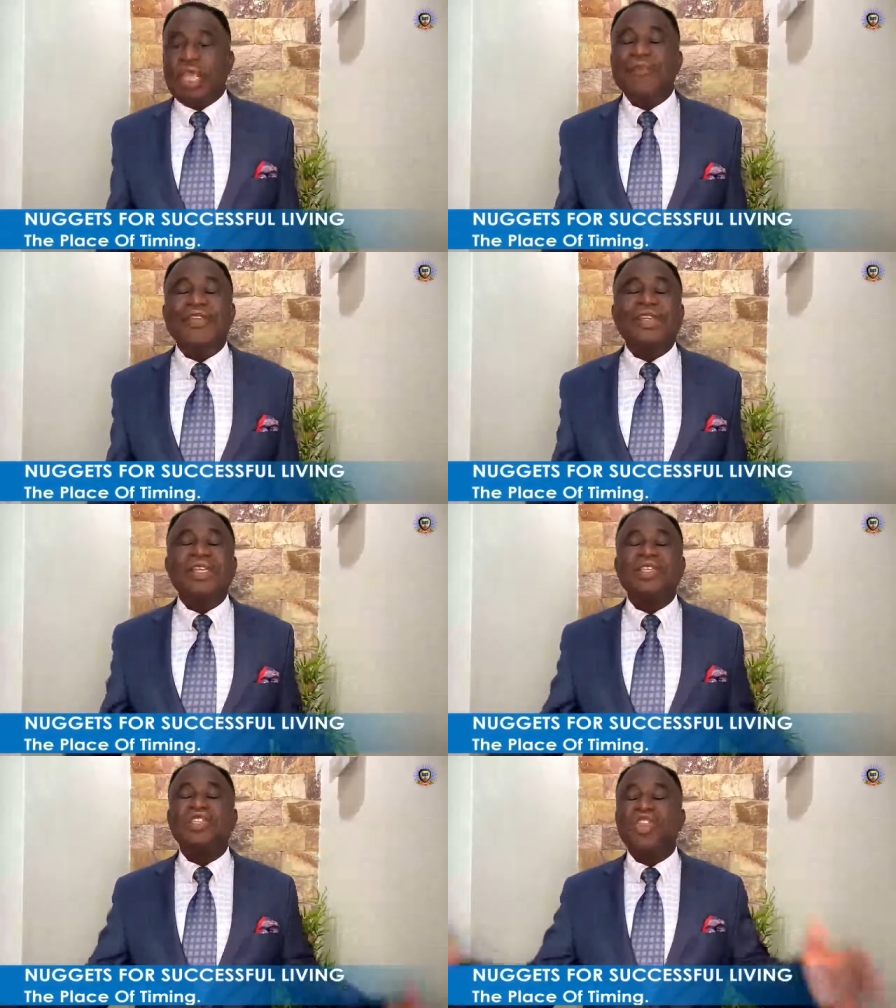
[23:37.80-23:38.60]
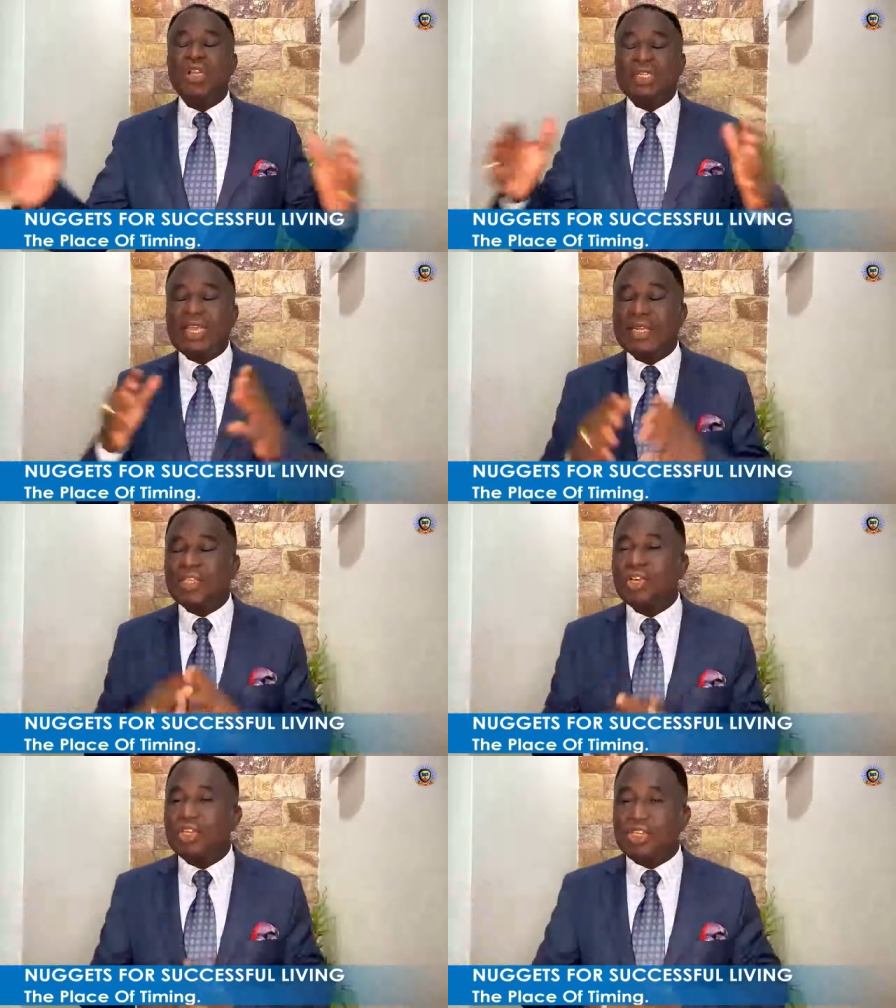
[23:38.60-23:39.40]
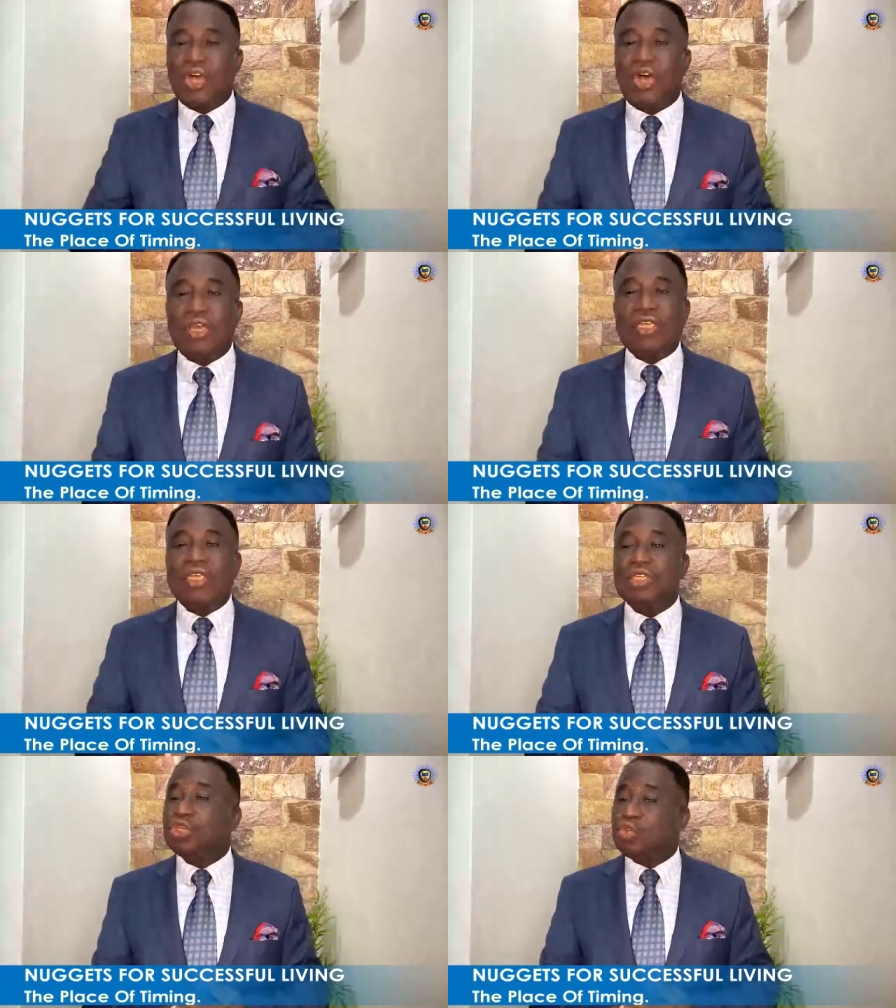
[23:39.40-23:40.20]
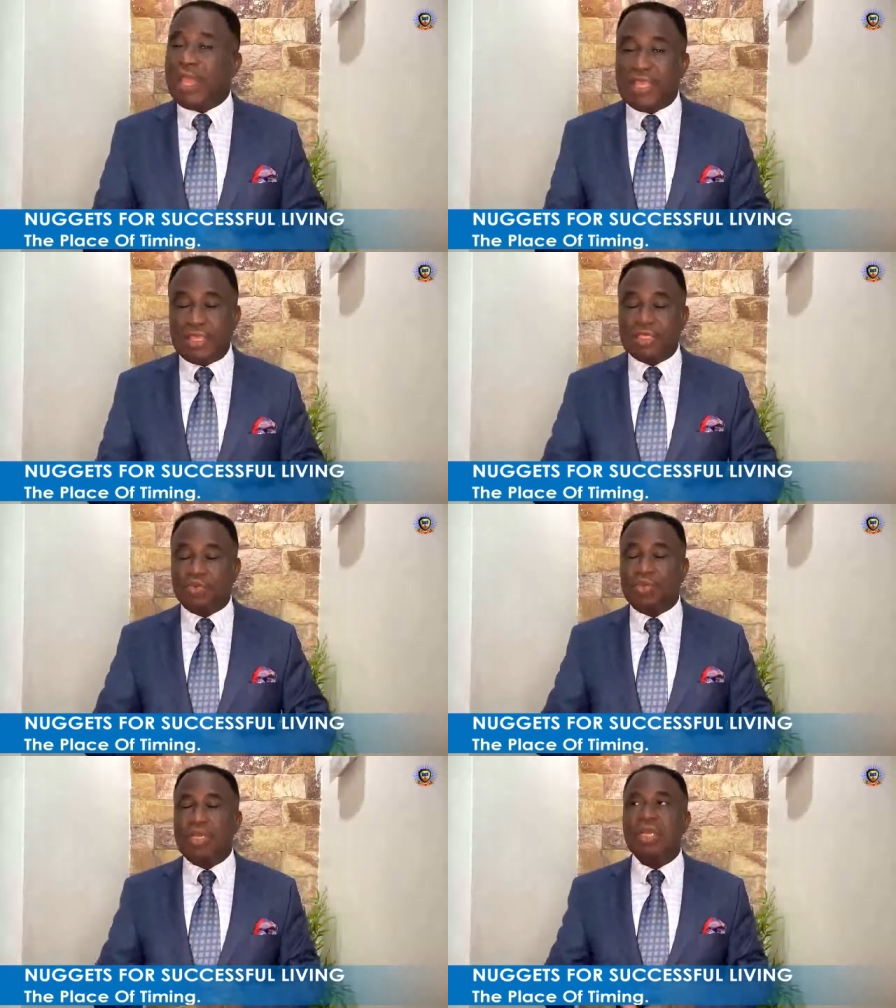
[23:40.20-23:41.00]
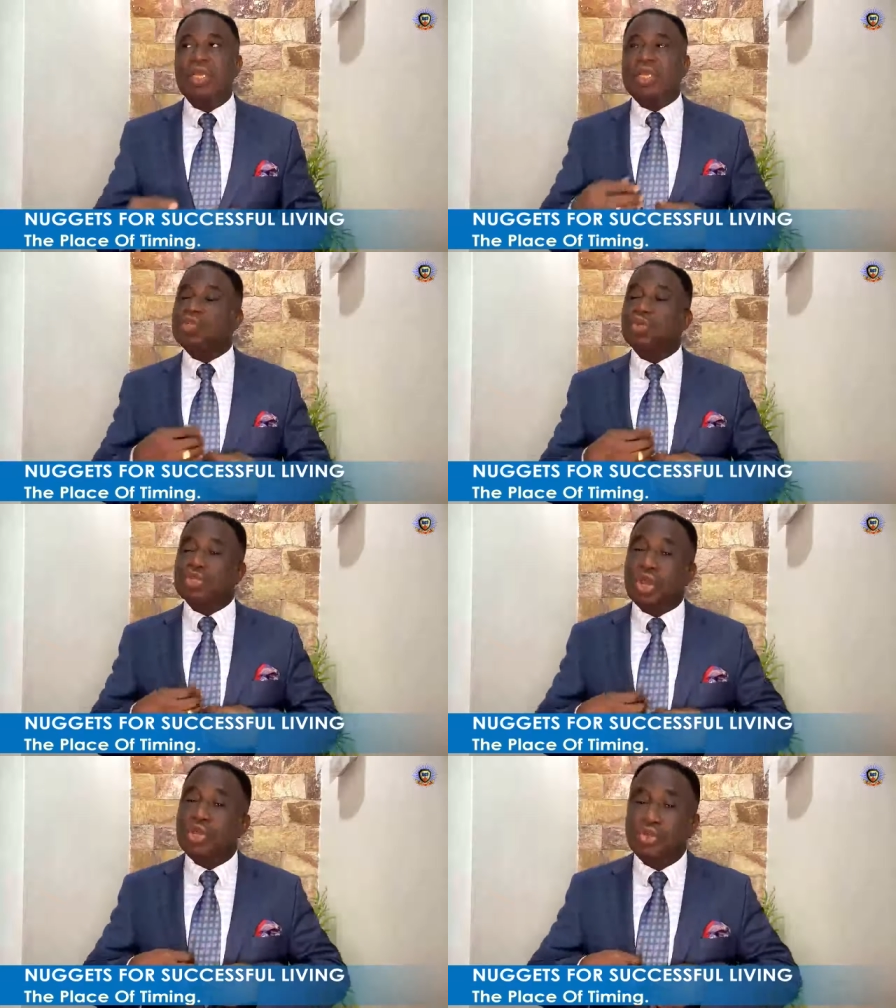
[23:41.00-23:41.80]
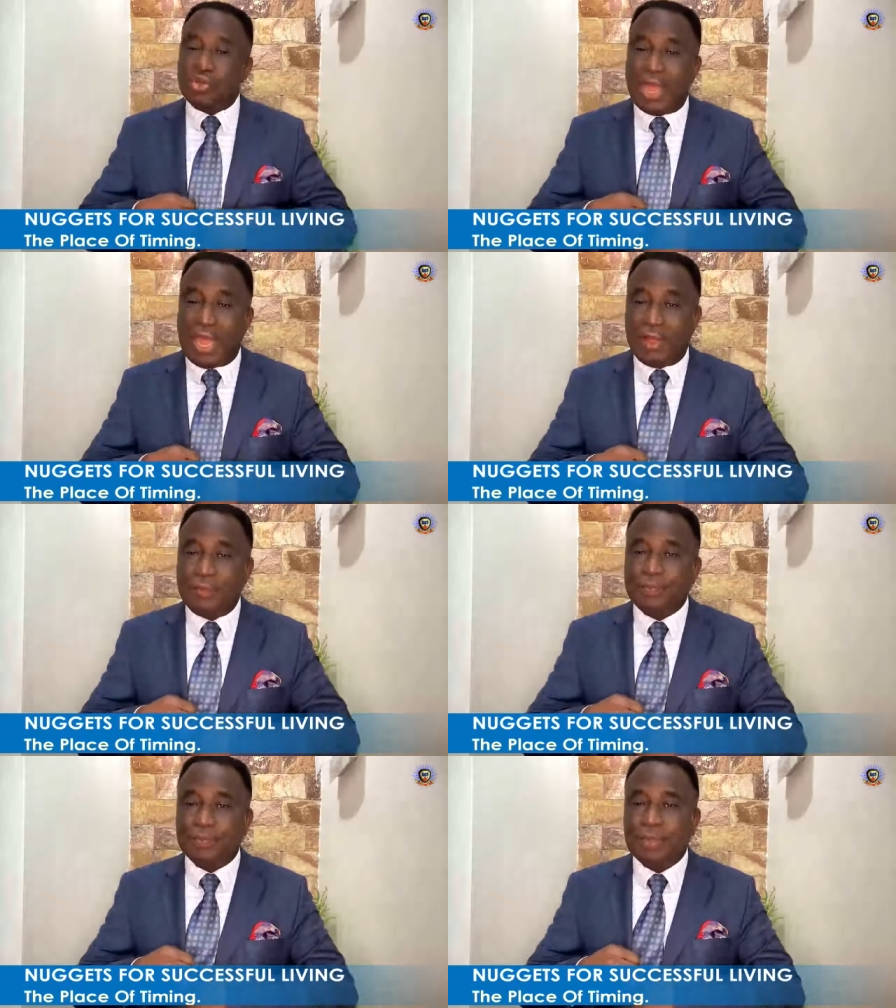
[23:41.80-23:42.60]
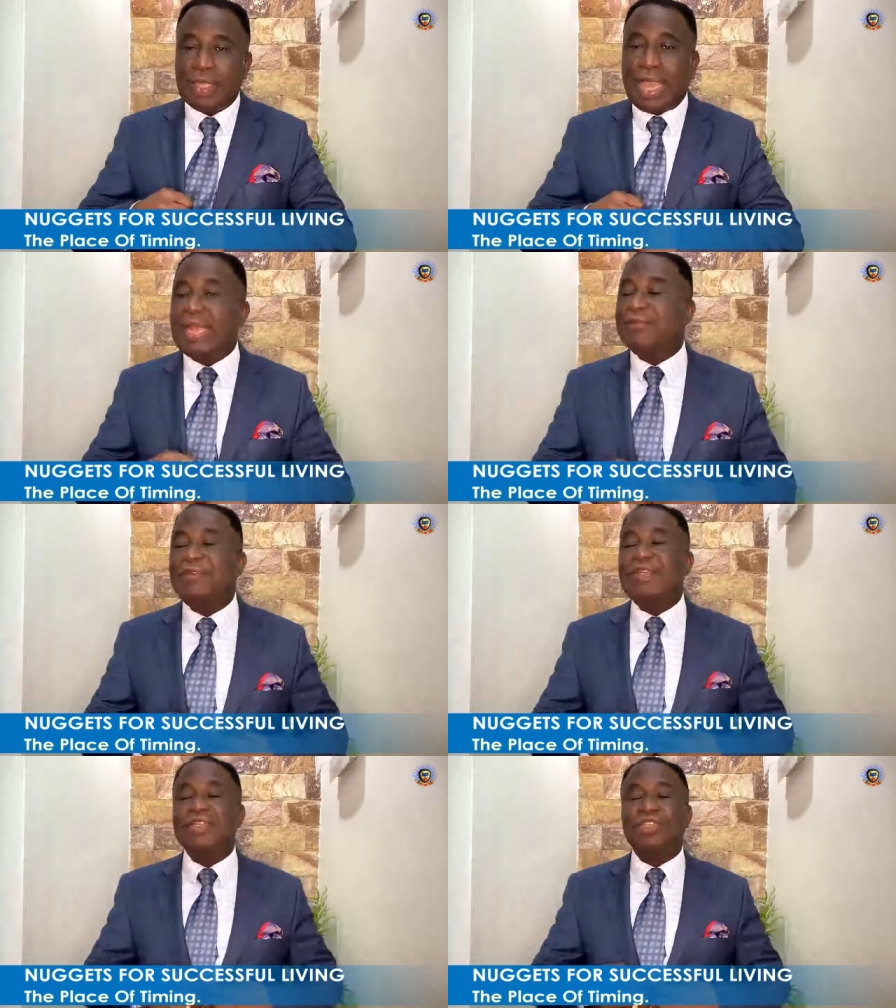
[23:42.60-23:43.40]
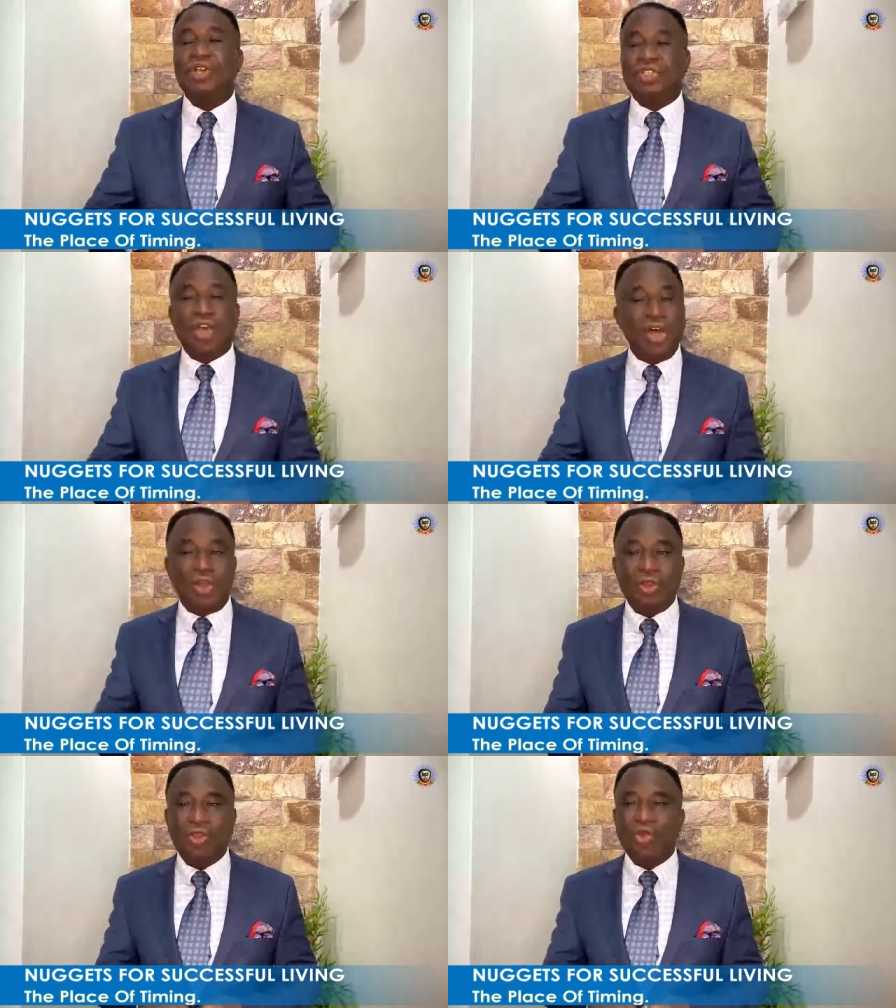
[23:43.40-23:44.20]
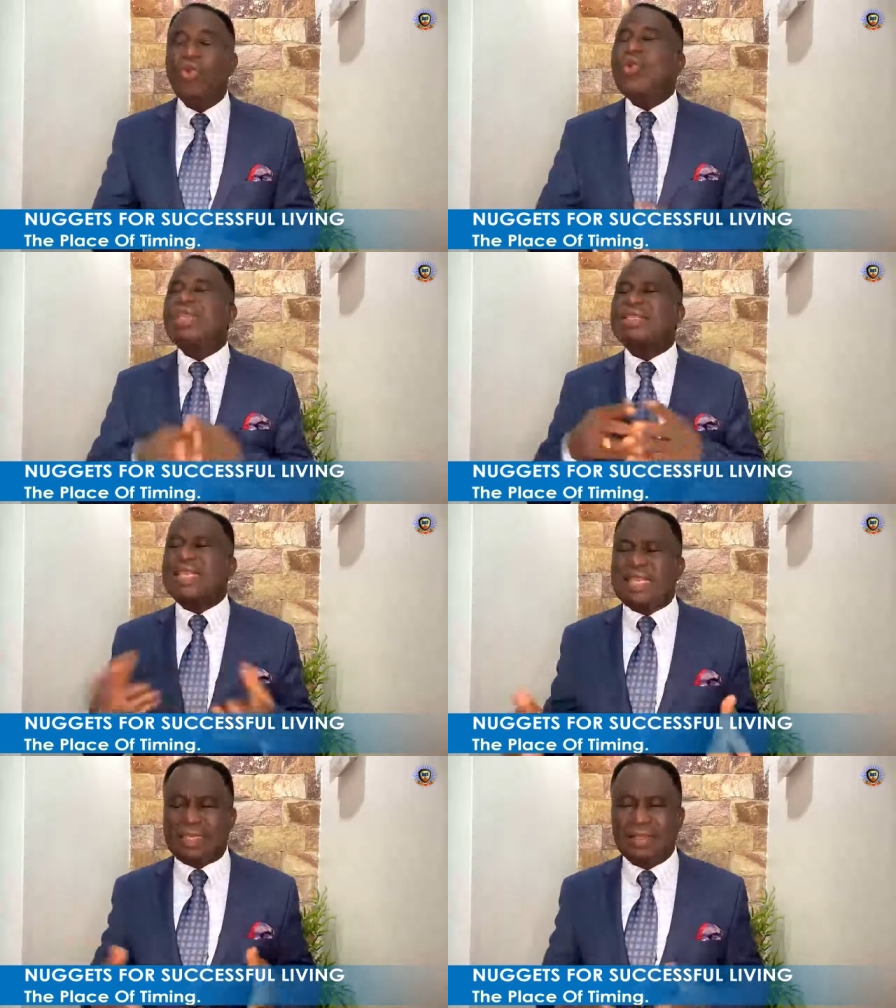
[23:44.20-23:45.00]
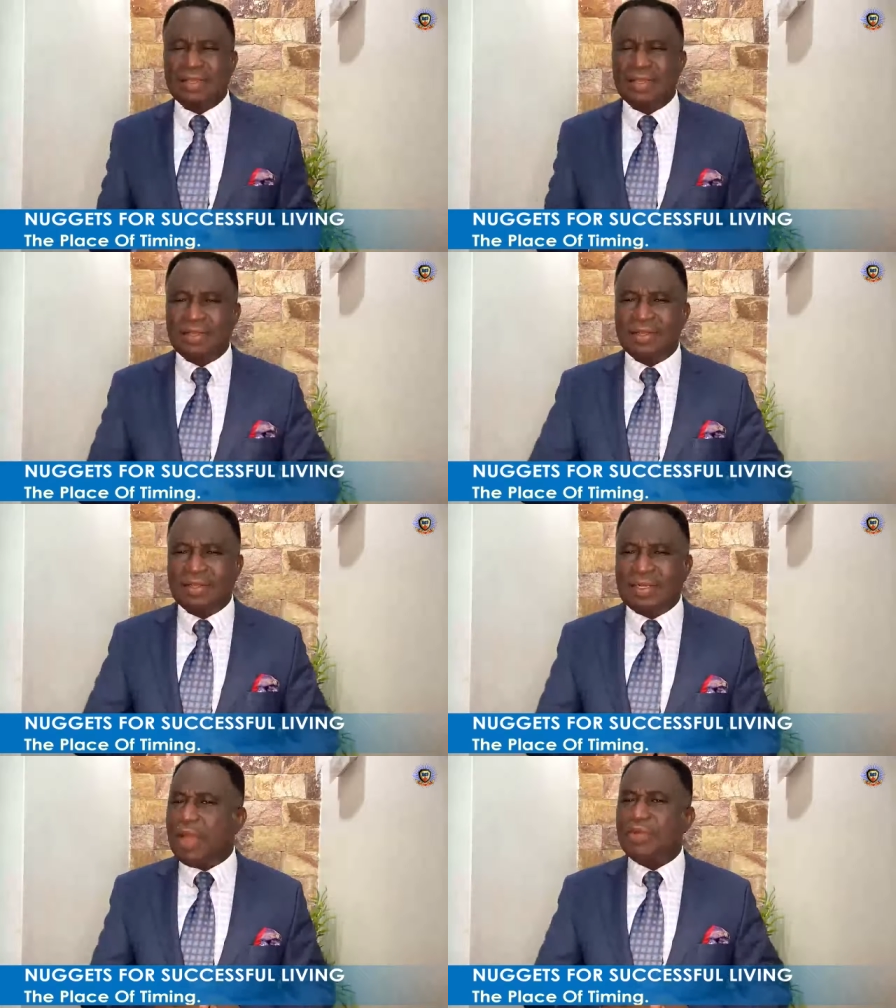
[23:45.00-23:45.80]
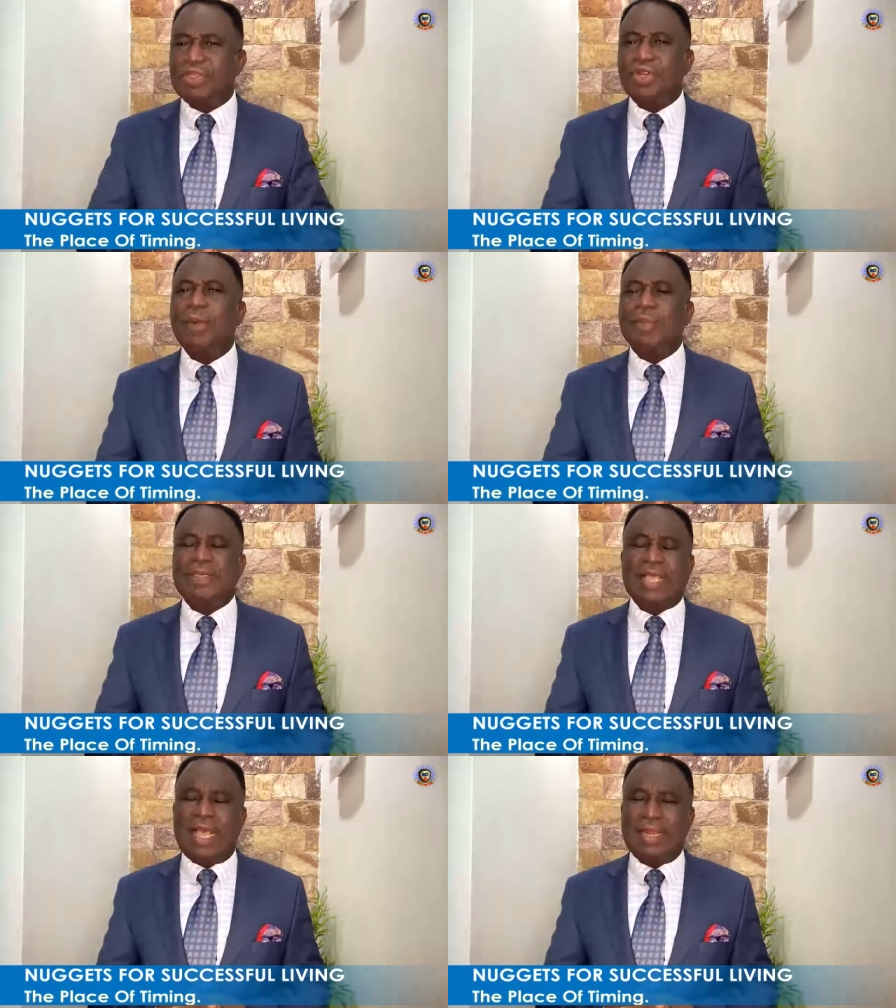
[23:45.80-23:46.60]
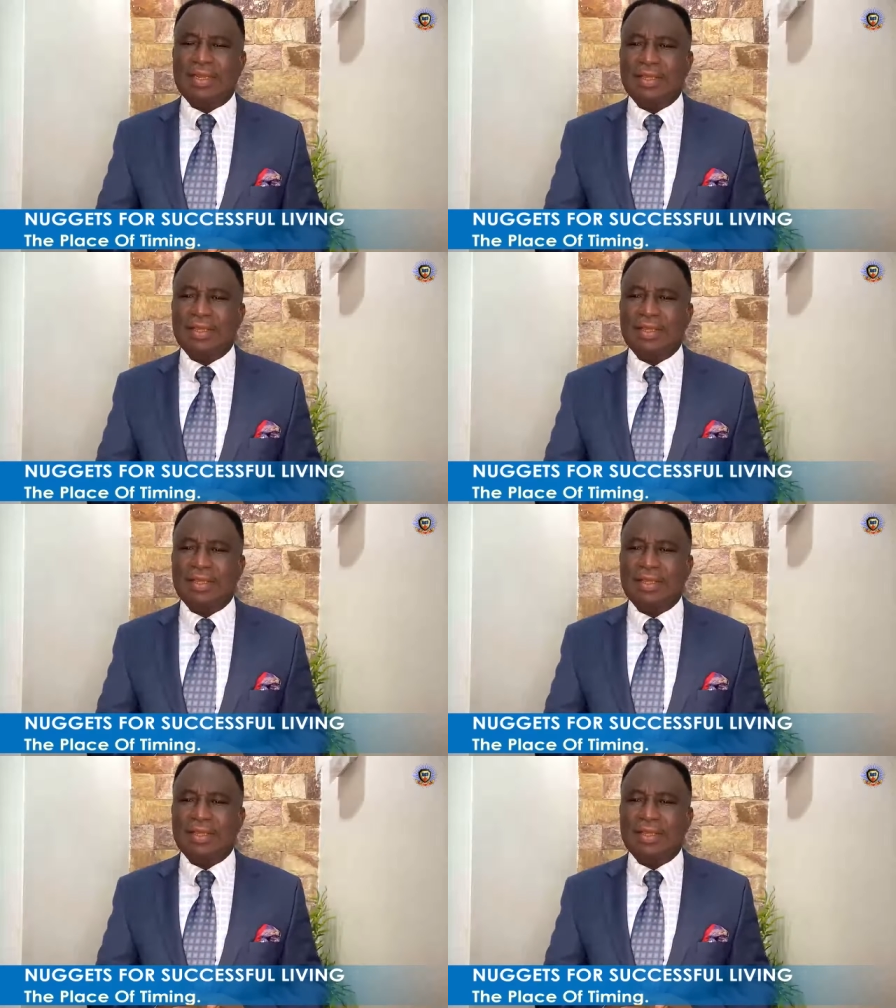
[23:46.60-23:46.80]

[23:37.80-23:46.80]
If it is not yet your turn, it will, it will, it will turn you down. And if it is your turn, who is he that will stop his hand?